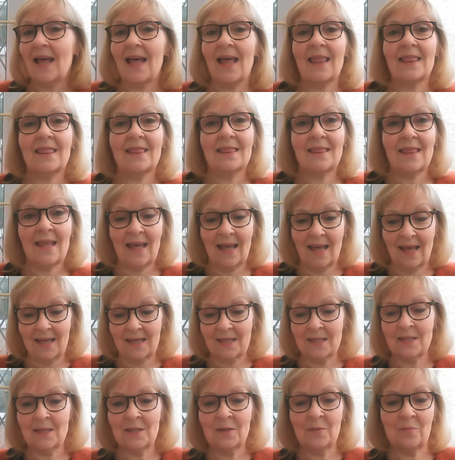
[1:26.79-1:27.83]
And
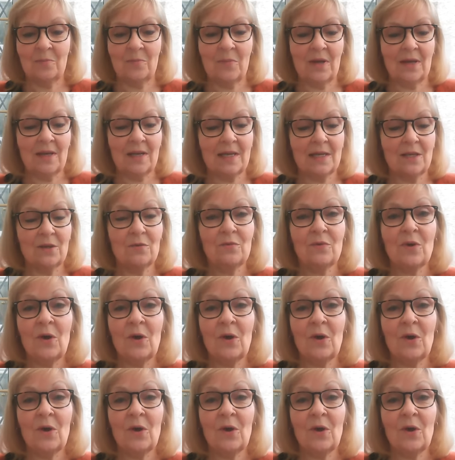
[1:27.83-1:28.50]
then my